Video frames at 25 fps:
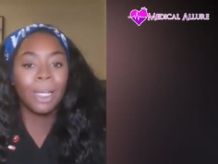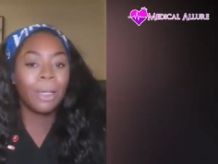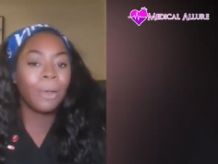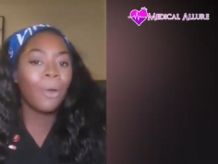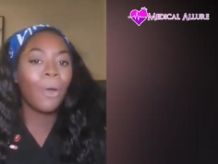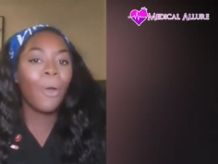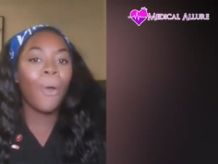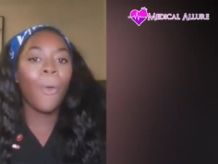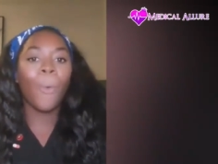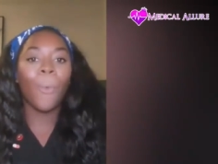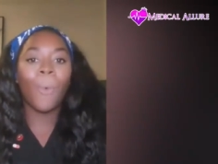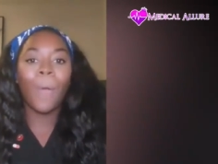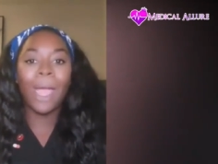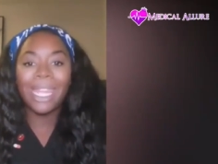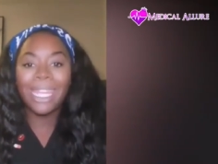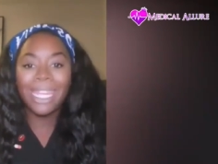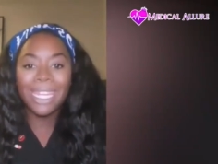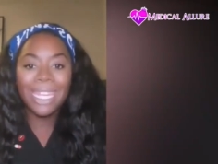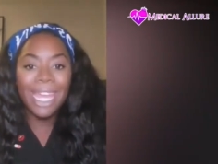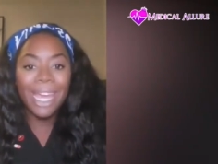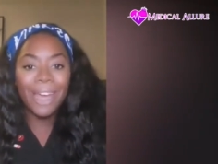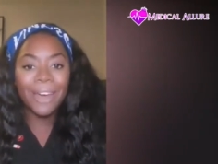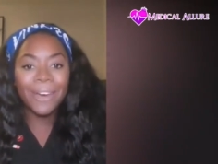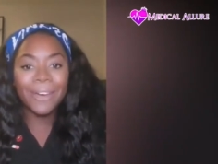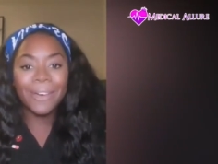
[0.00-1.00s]
Write it
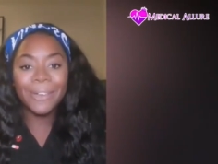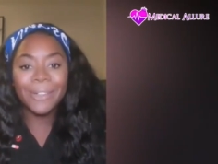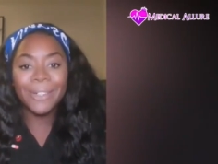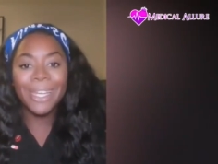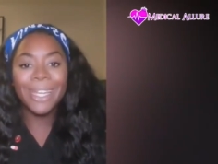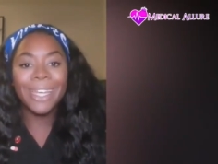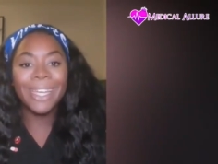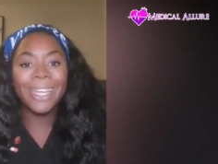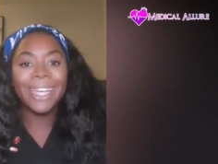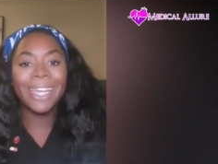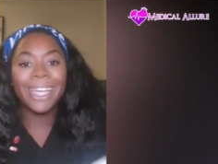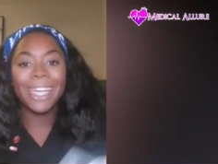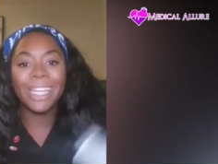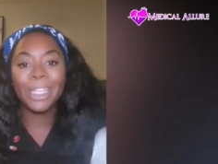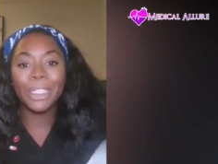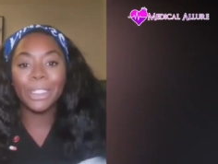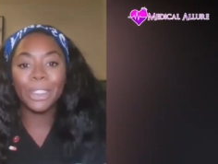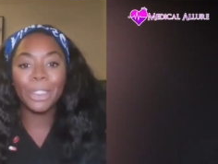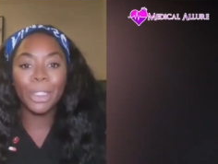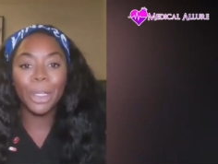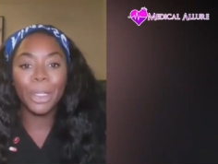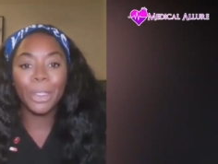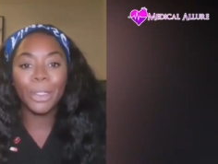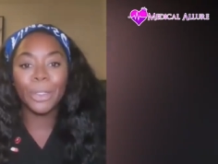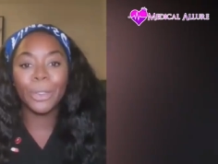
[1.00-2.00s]
down in a
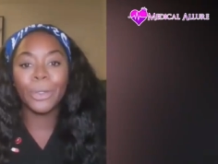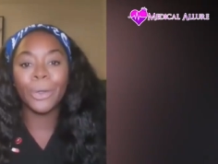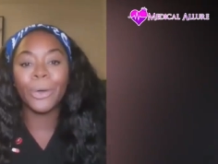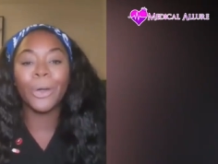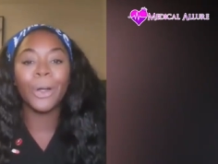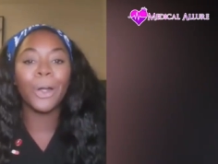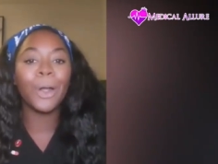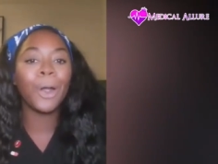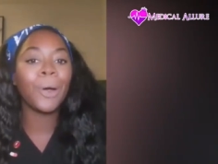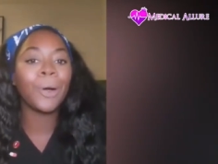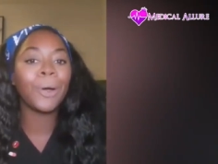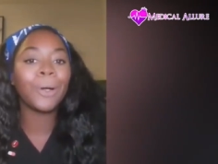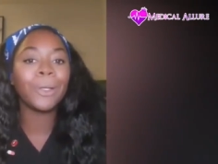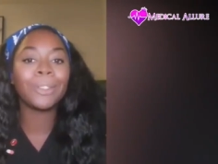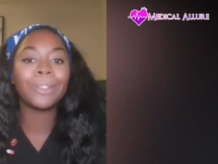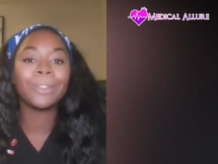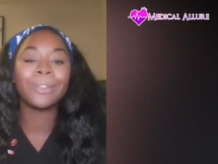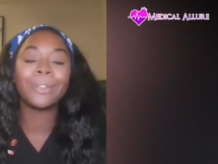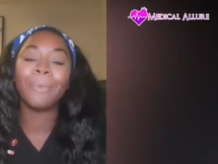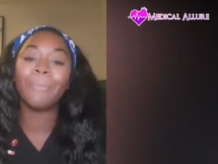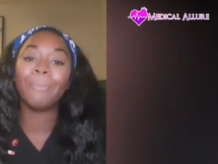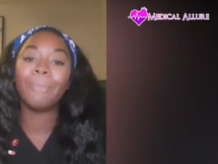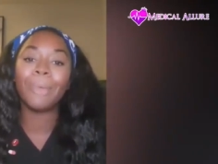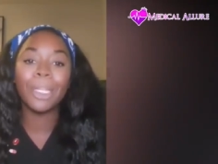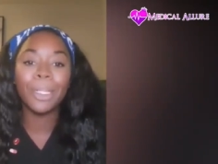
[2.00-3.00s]
journal. Go
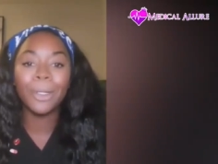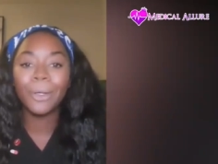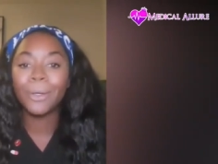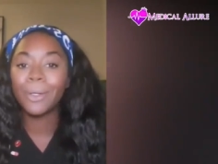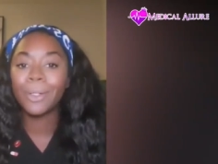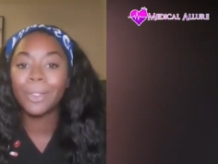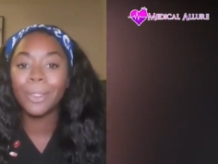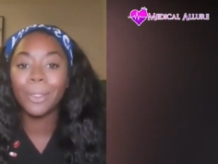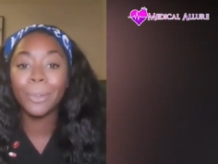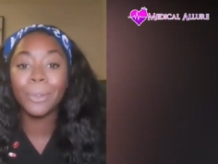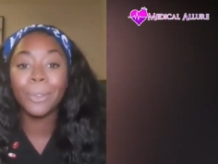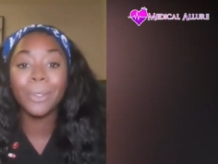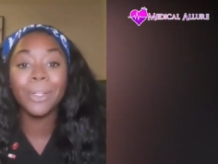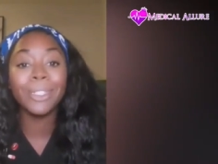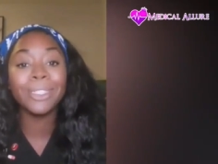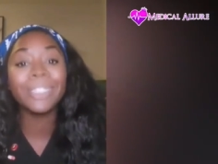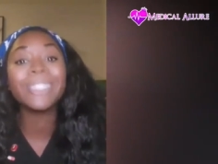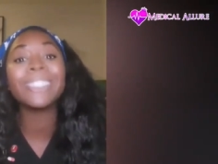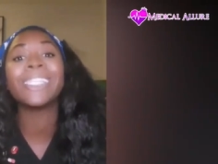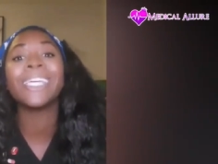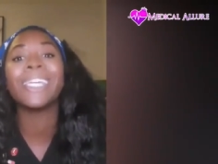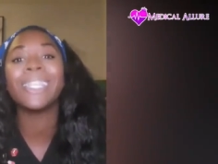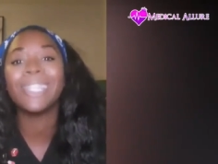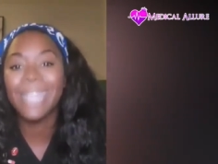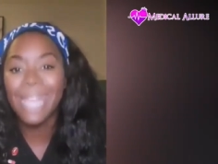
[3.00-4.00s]
on Medical Allure
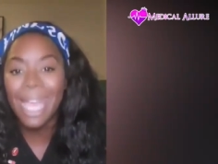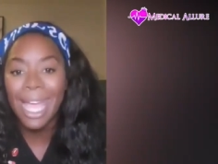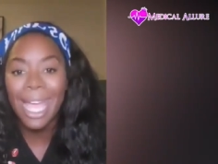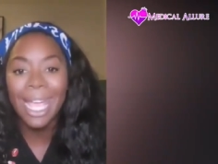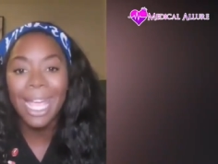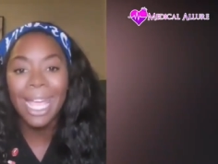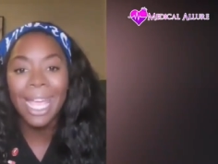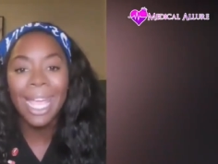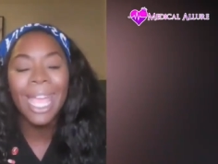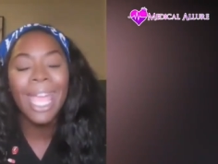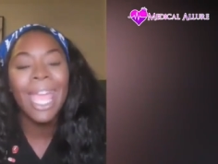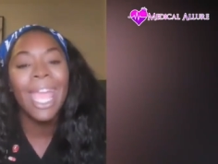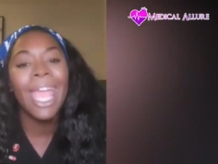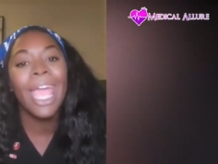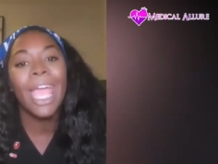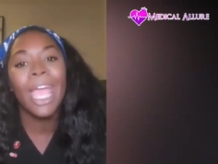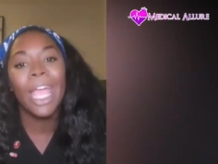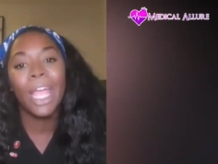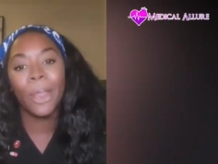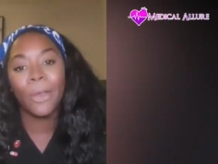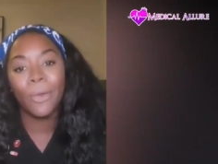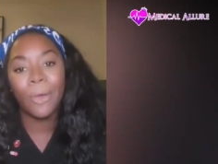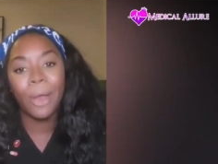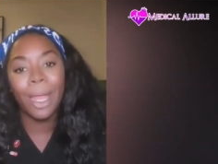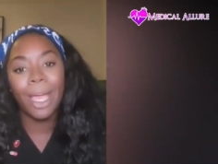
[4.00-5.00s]
today
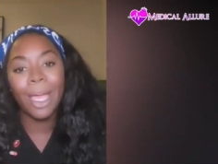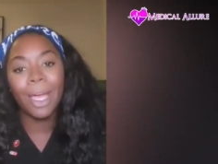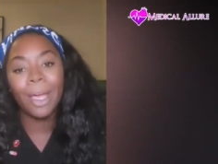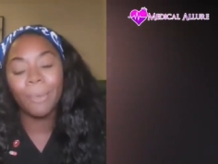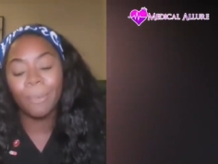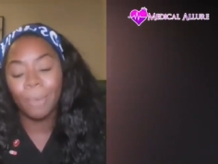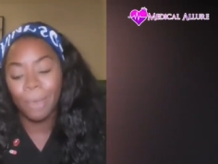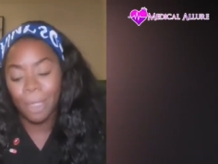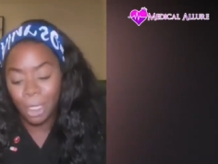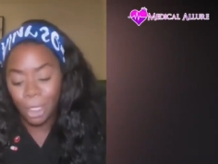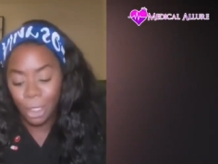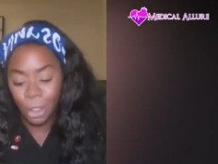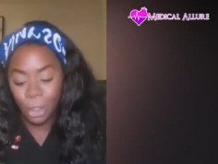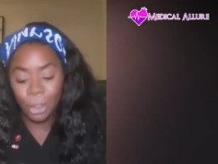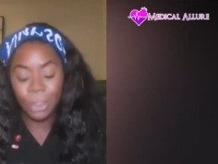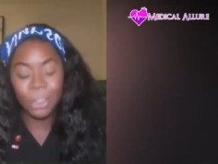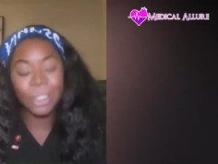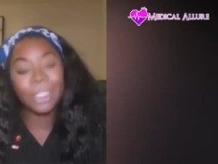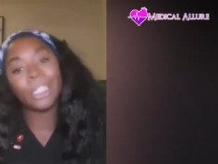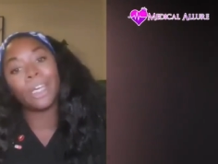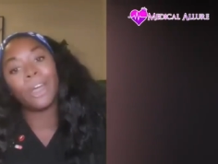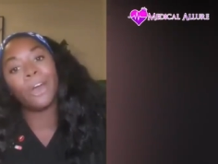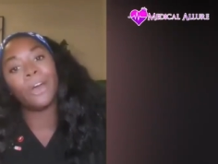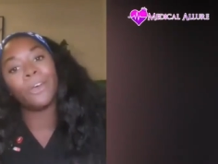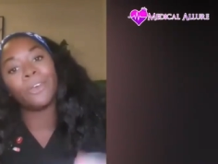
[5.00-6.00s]
and grab
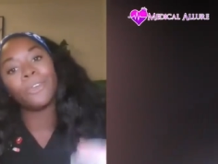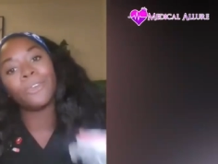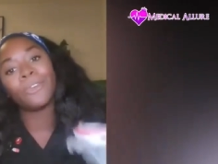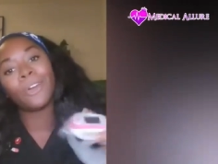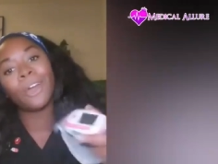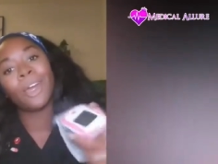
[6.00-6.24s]
yourself